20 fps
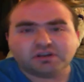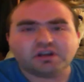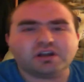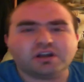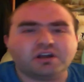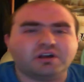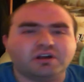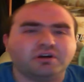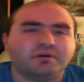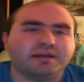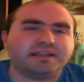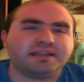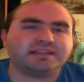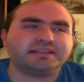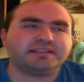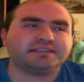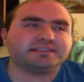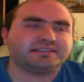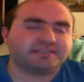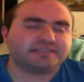Oh, and
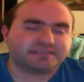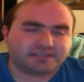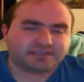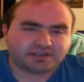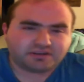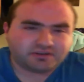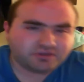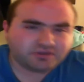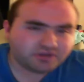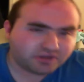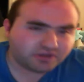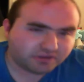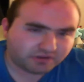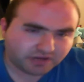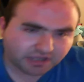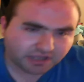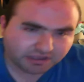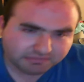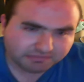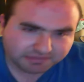this is such another
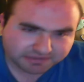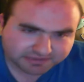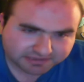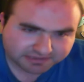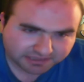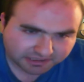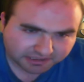obvious